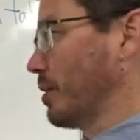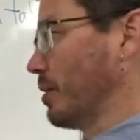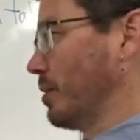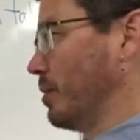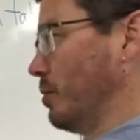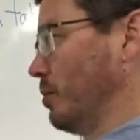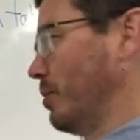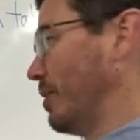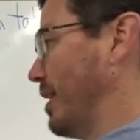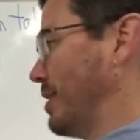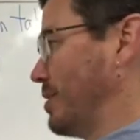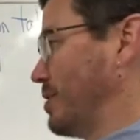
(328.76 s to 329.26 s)

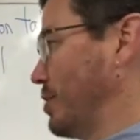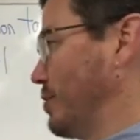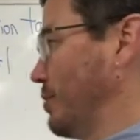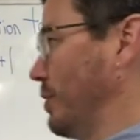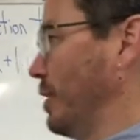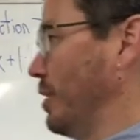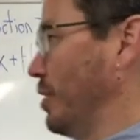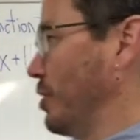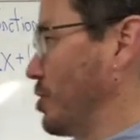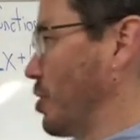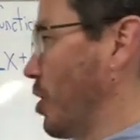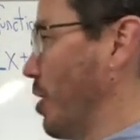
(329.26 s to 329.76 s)
Well, that's just
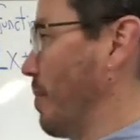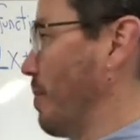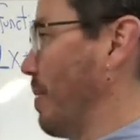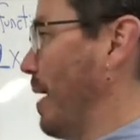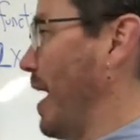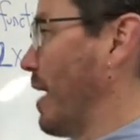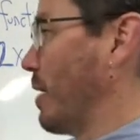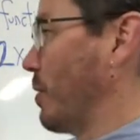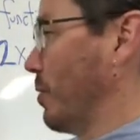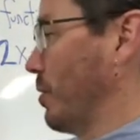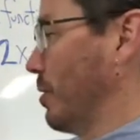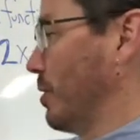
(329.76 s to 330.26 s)
reading the chart
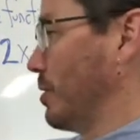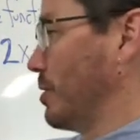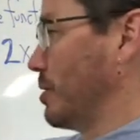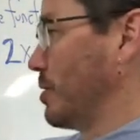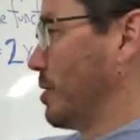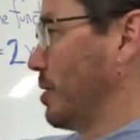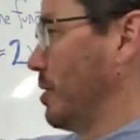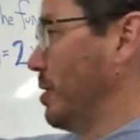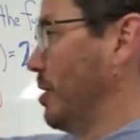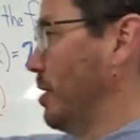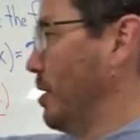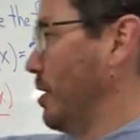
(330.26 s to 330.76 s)
backwards,
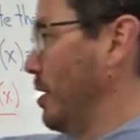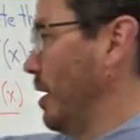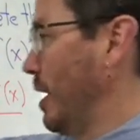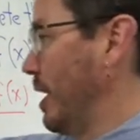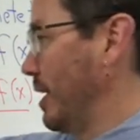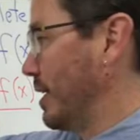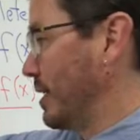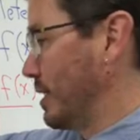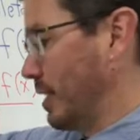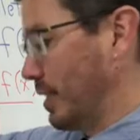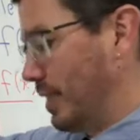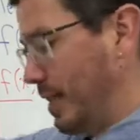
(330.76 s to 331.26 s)
and
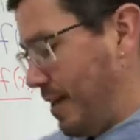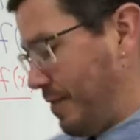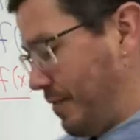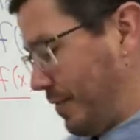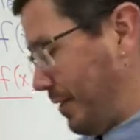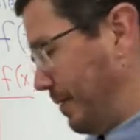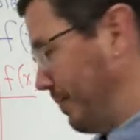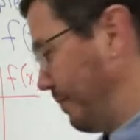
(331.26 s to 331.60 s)
it's 11.